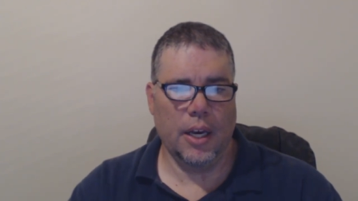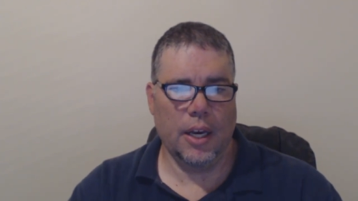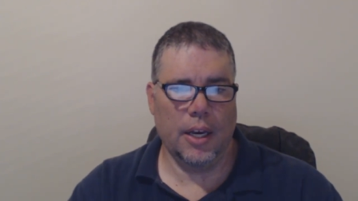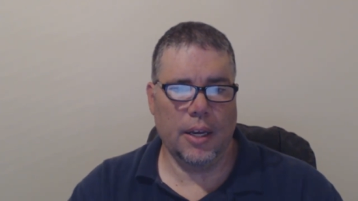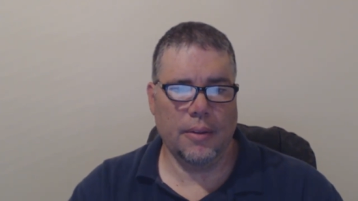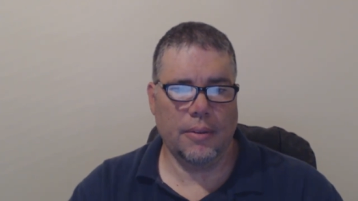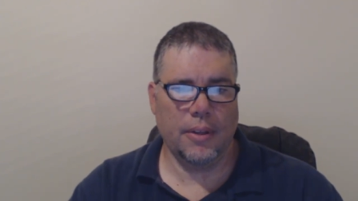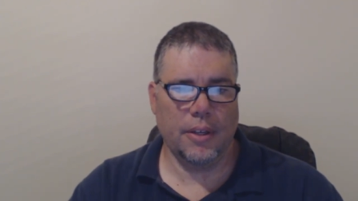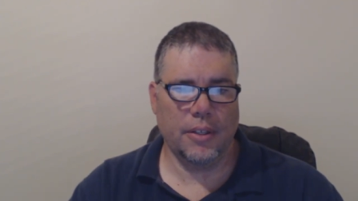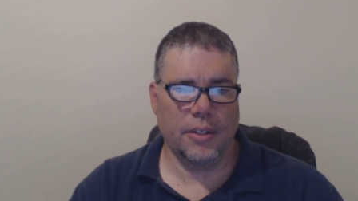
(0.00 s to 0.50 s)

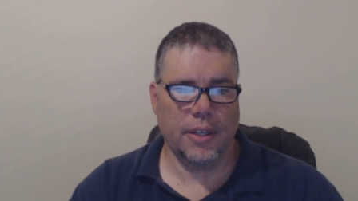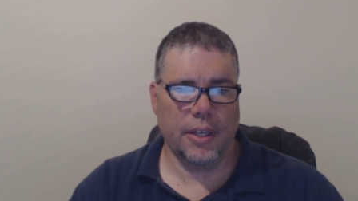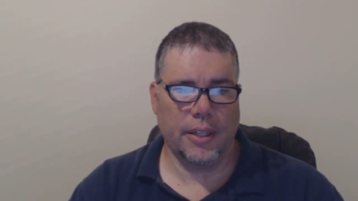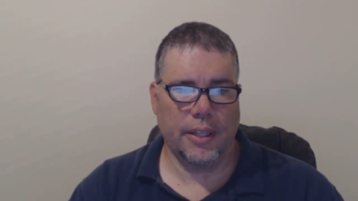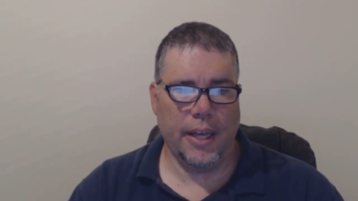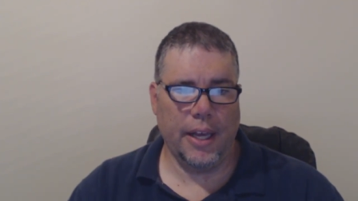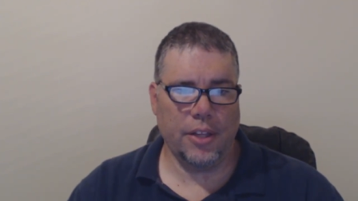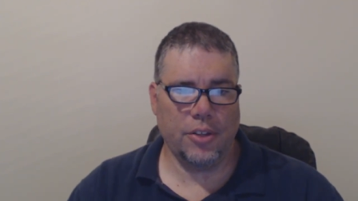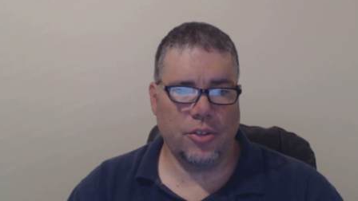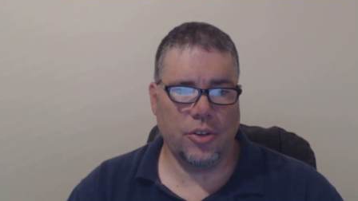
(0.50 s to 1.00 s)
uh, things
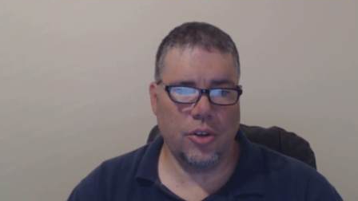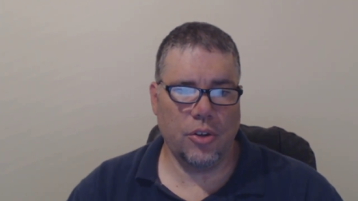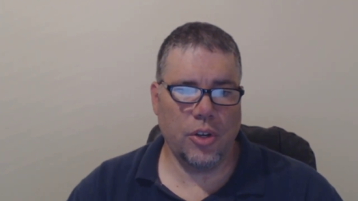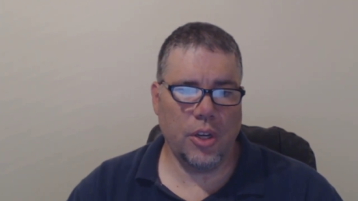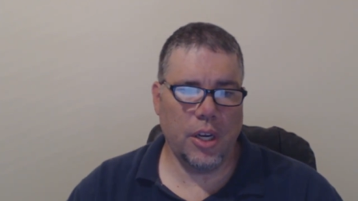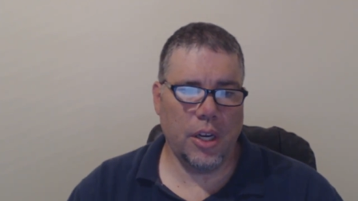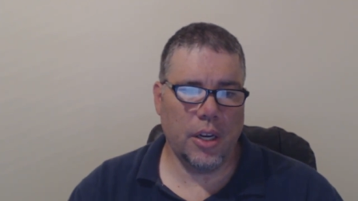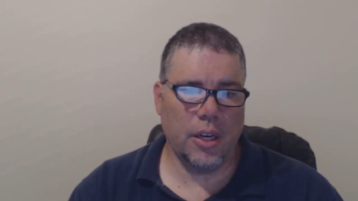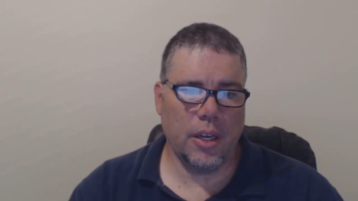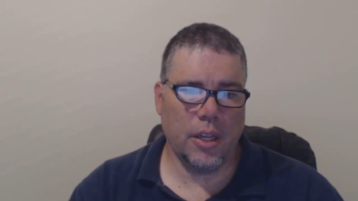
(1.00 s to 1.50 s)
like that. So you
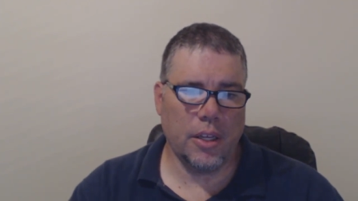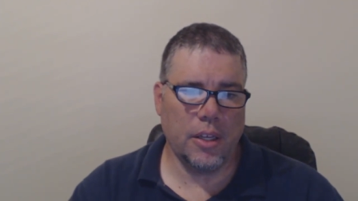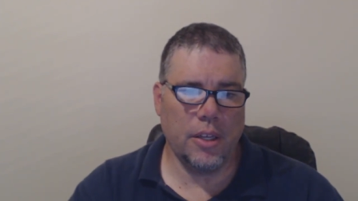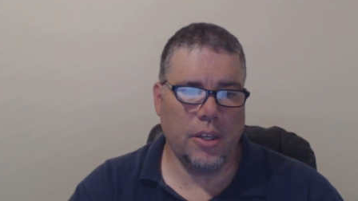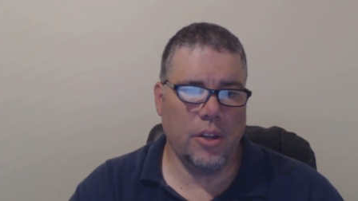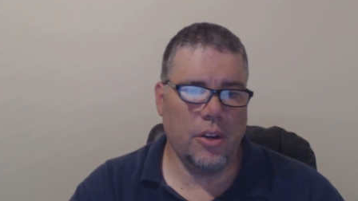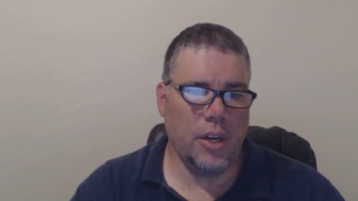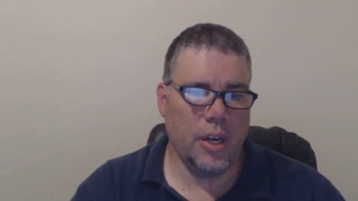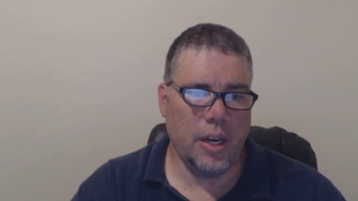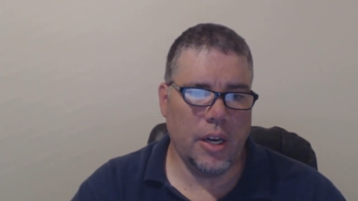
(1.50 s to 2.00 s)
needed
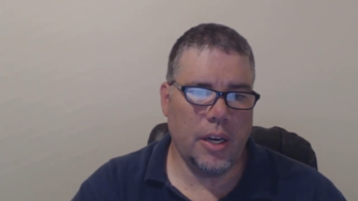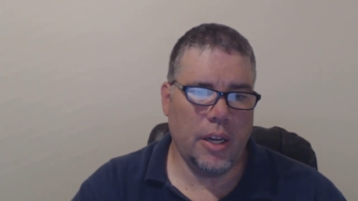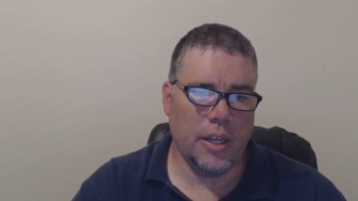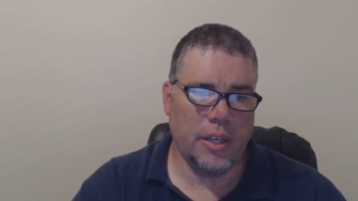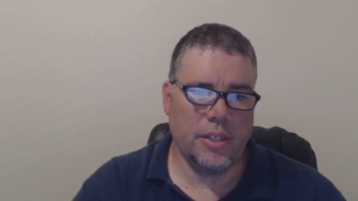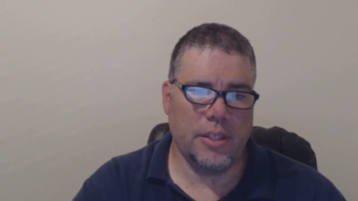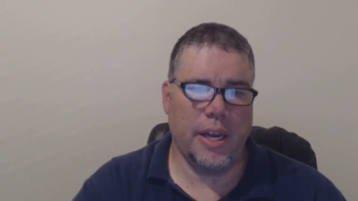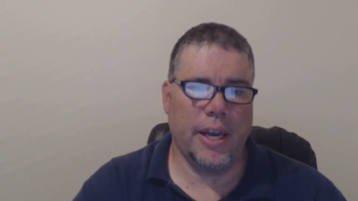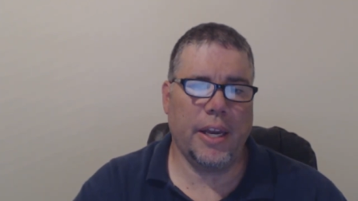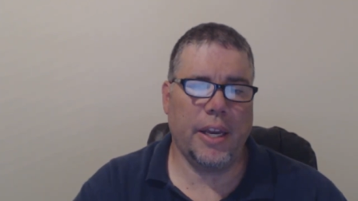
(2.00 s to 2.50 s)
you needed
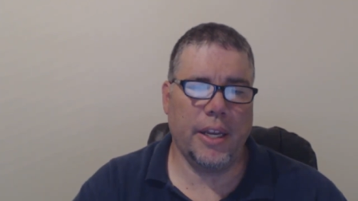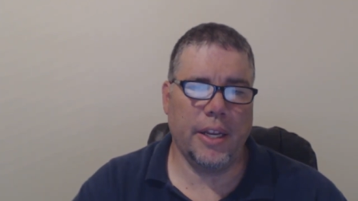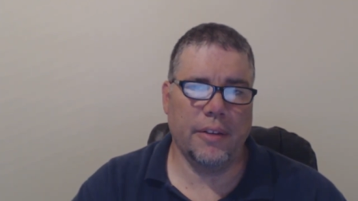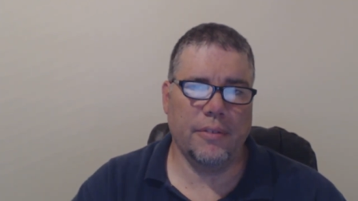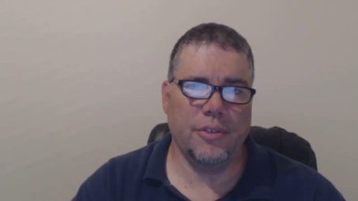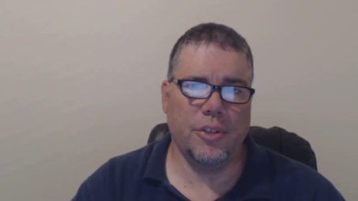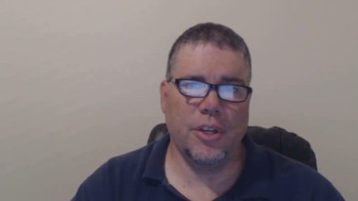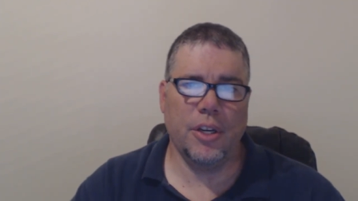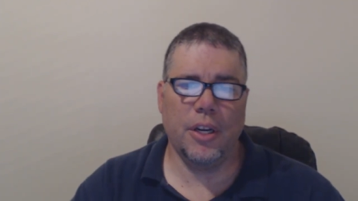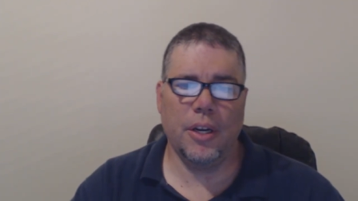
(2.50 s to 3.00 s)

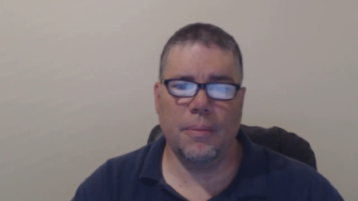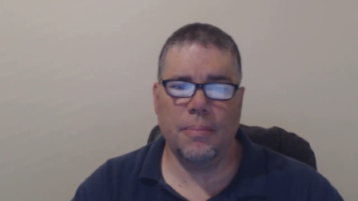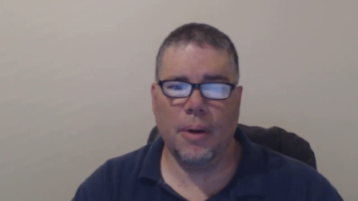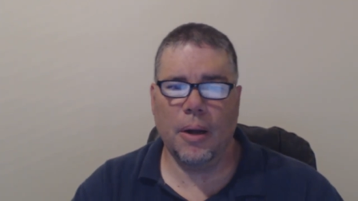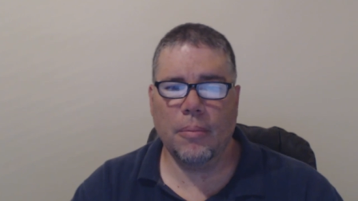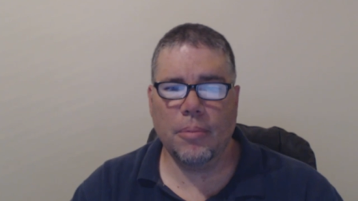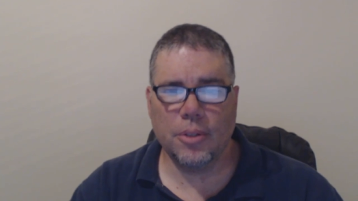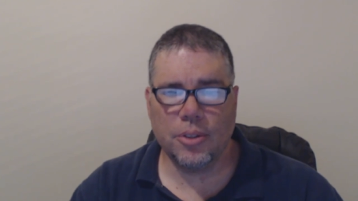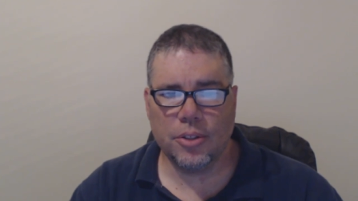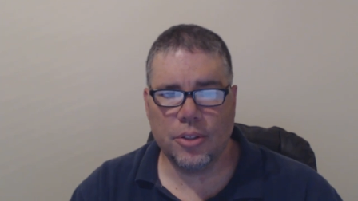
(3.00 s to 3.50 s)
executives, you needed
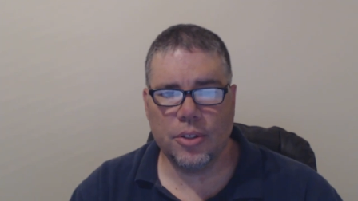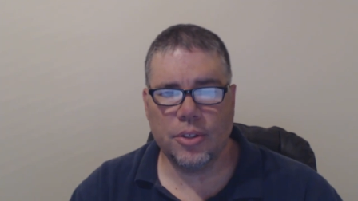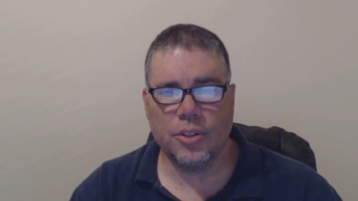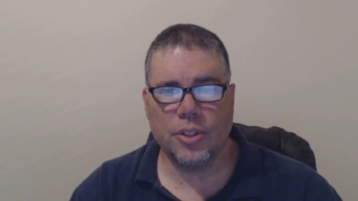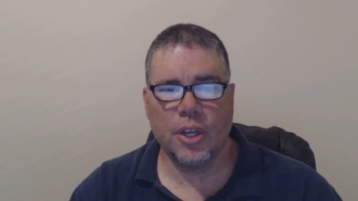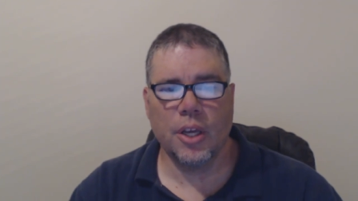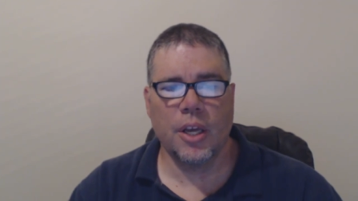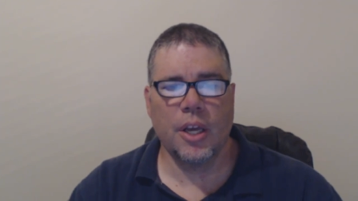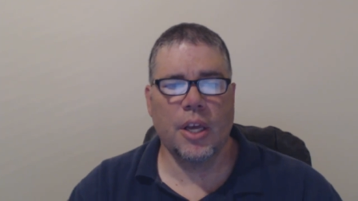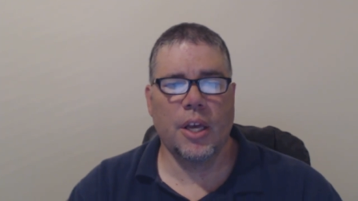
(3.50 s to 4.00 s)

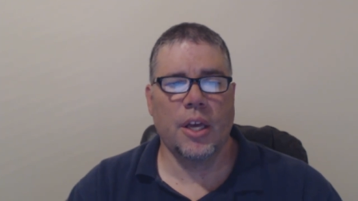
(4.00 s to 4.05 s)
publishers,